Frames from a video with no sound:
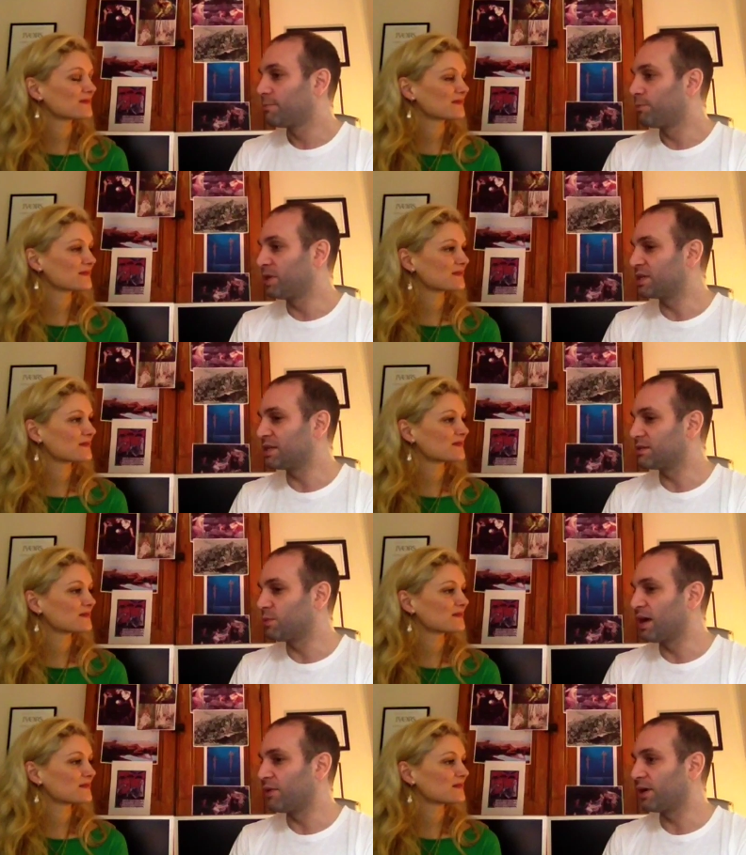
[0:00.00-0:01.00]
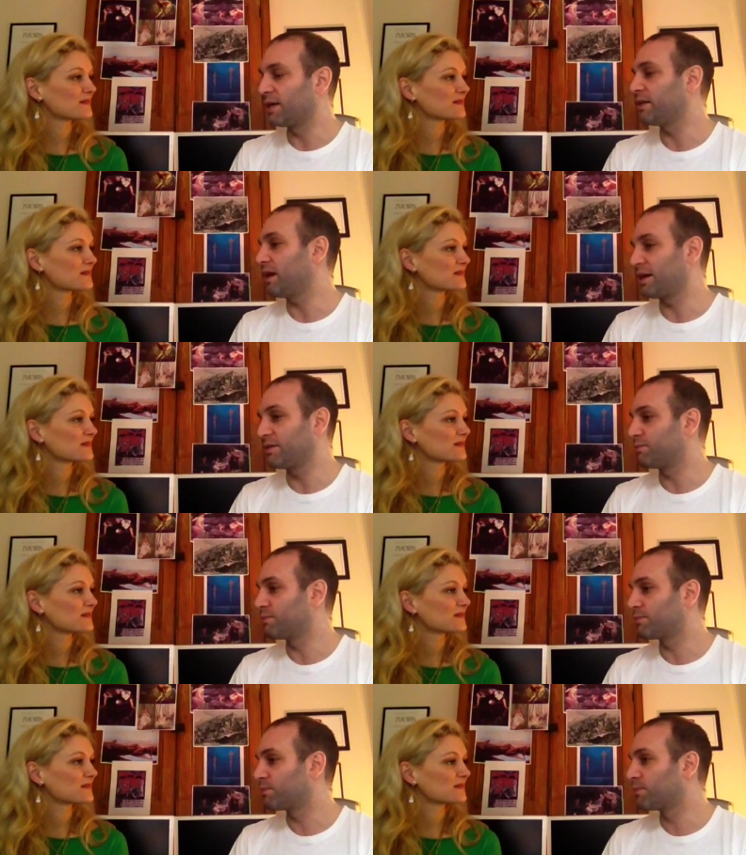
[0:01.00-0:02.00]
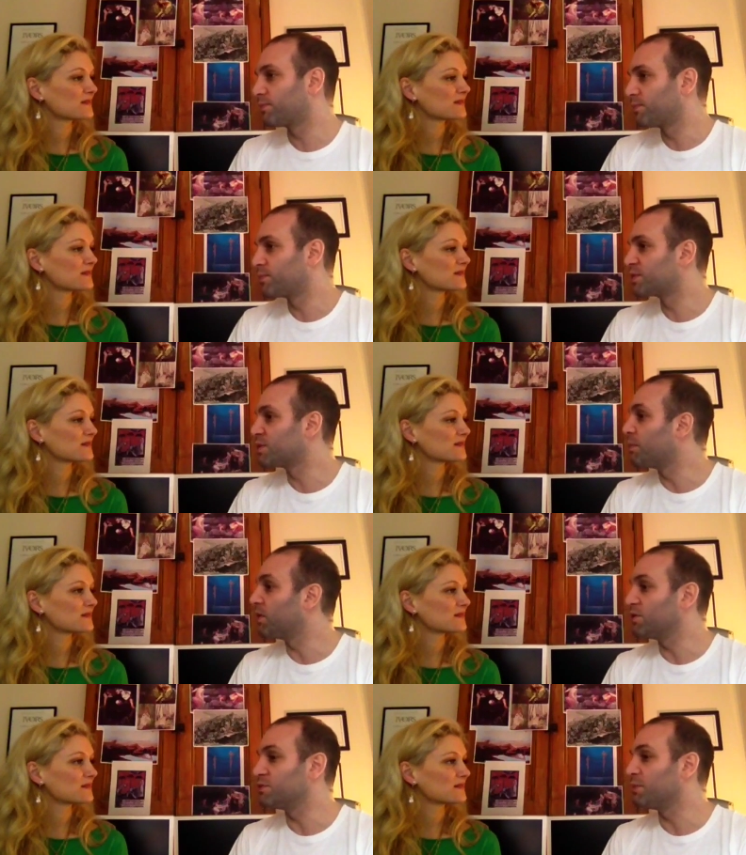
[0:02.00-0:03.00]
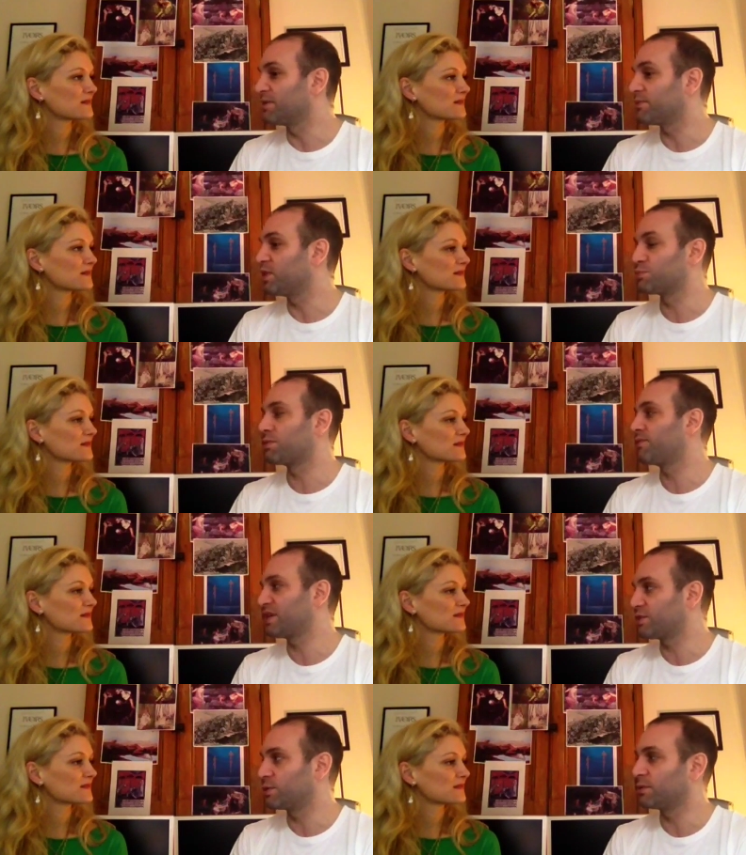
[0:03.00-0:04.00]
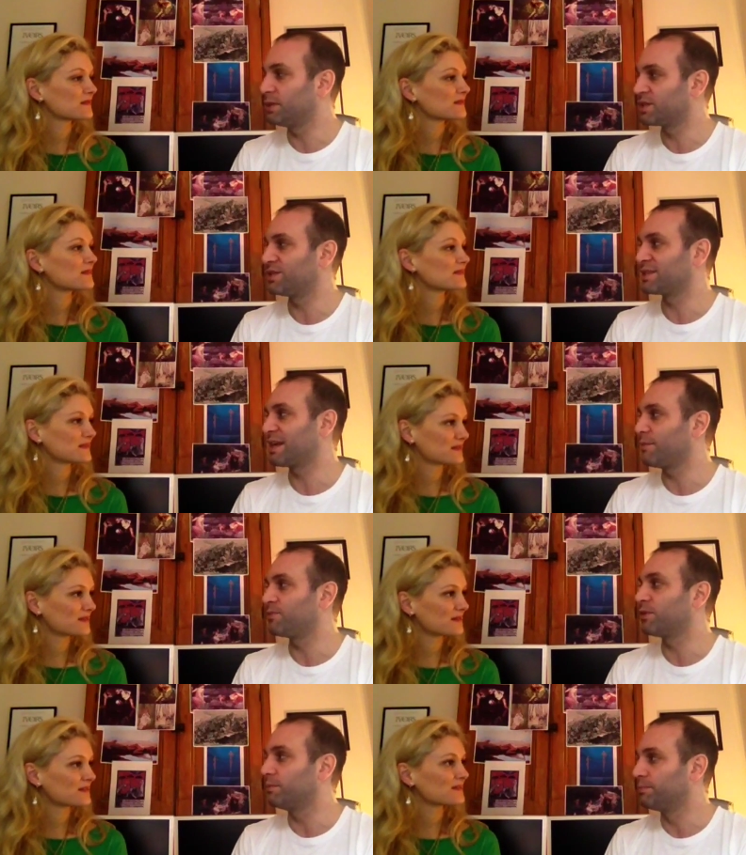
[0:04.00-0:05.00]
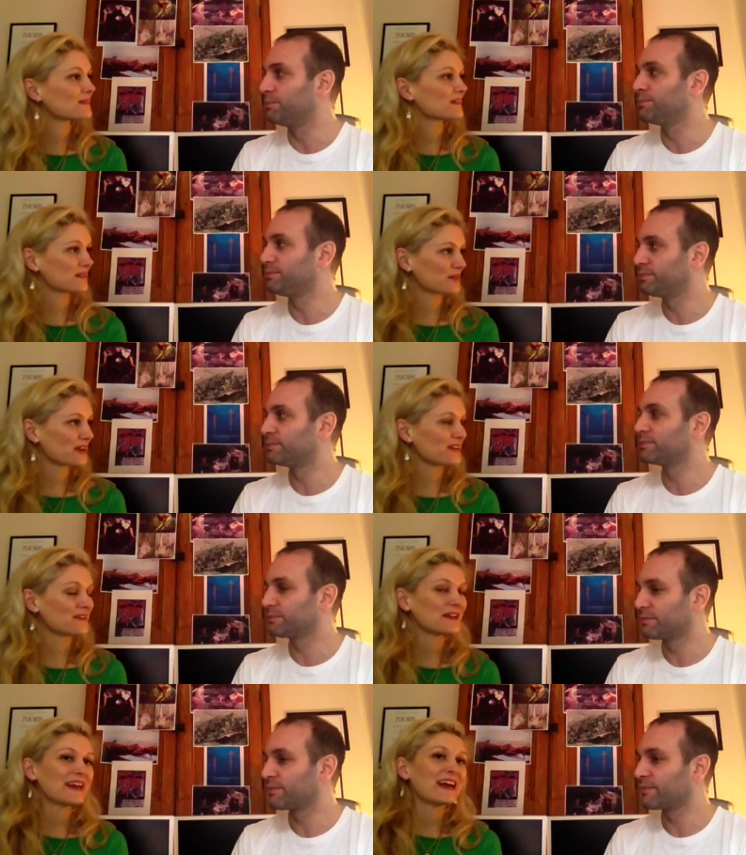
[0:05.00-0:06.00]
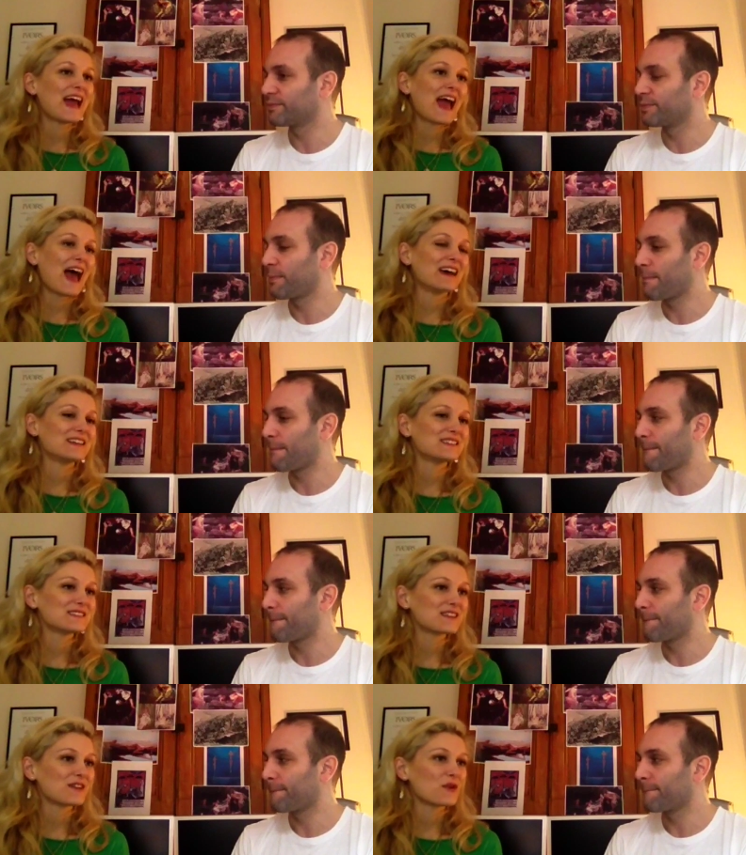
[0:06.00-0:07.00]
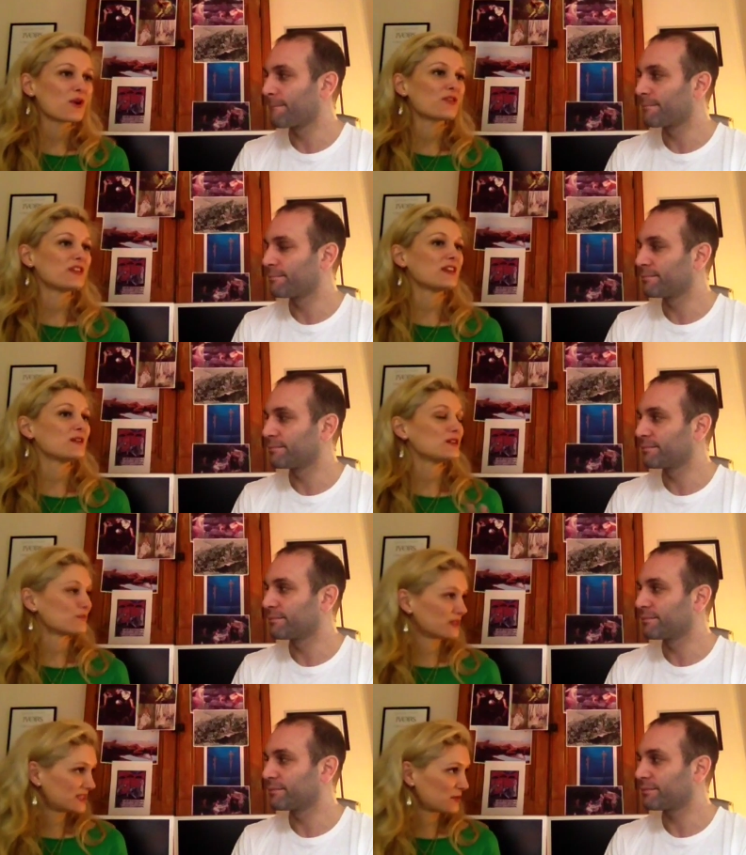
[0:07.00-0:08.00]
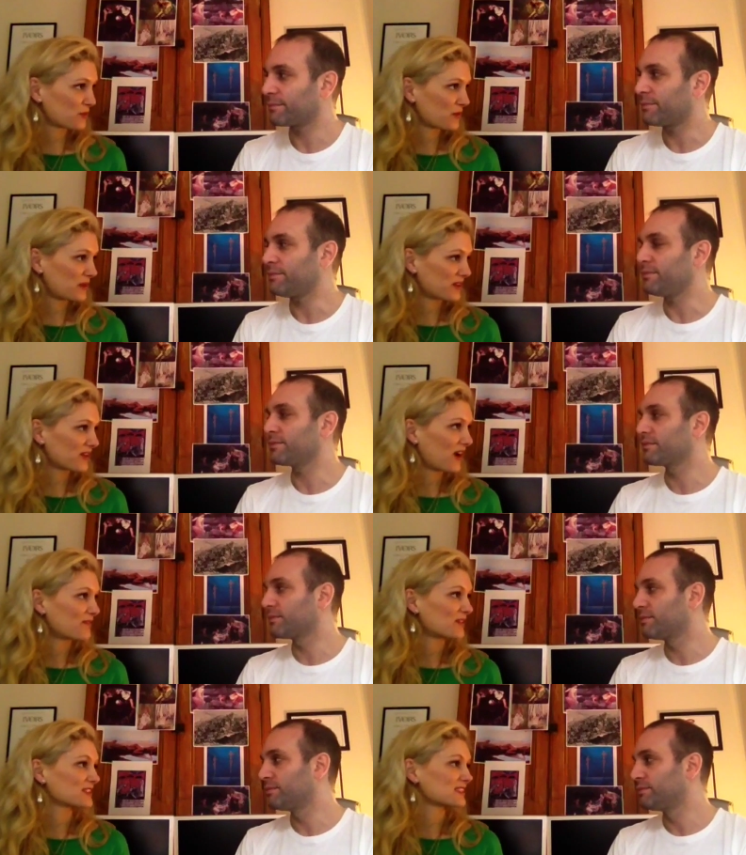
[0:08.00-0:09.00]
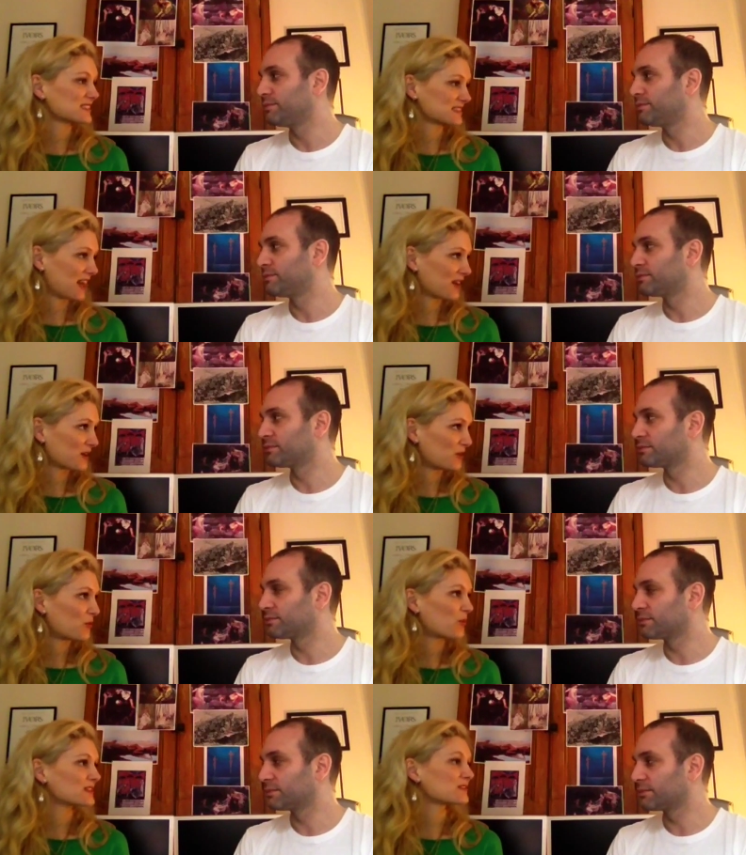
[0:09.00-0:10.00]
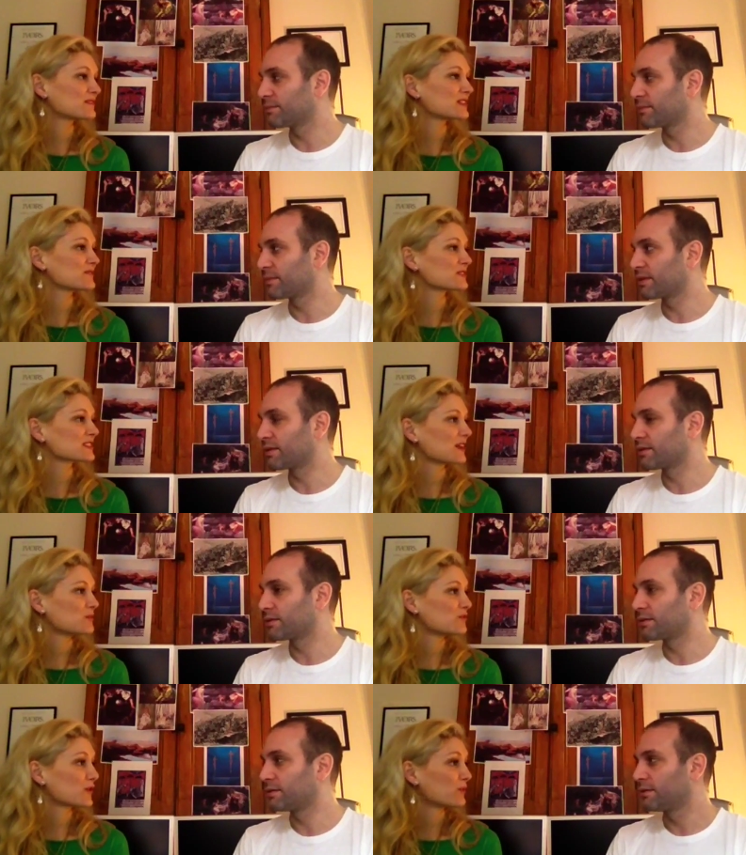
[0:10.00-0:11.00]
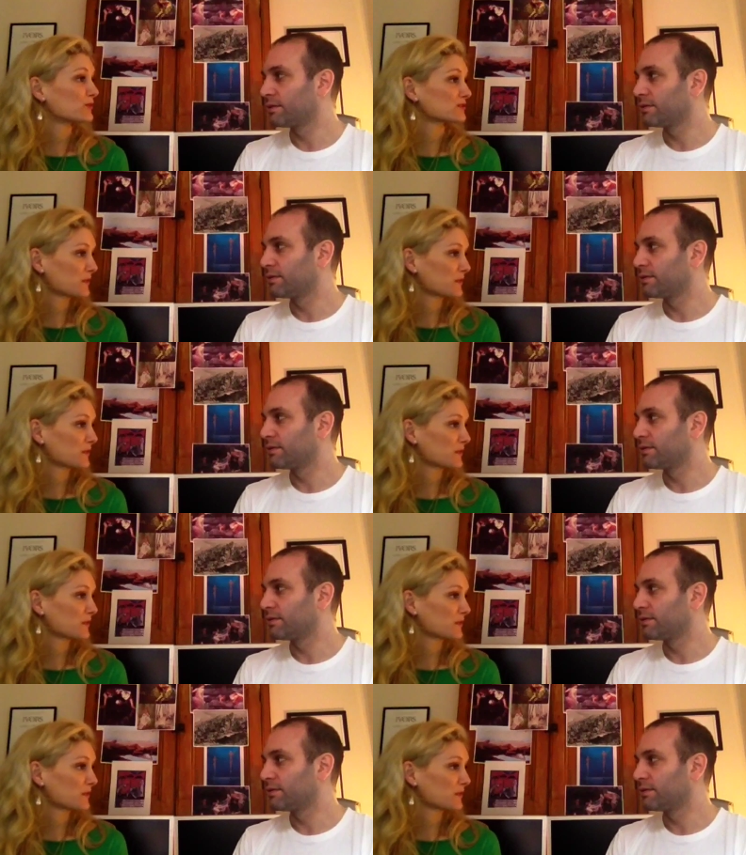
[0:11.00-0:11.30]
Speaker 1: which is where I I suppose my first professional commissions came from.
Speaker 2: Okay, and. The recent premiere of Narcissus and Echo was the very first time you've composed